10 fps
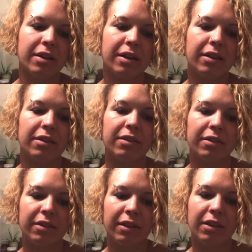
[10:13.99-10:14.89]

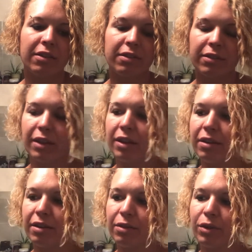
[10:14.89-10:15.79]
it's
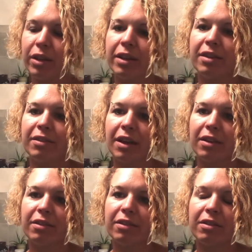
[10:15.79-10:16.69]
getting really
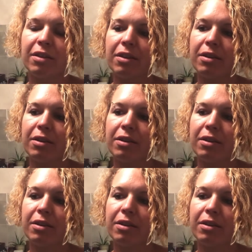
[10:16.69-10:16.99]
intense.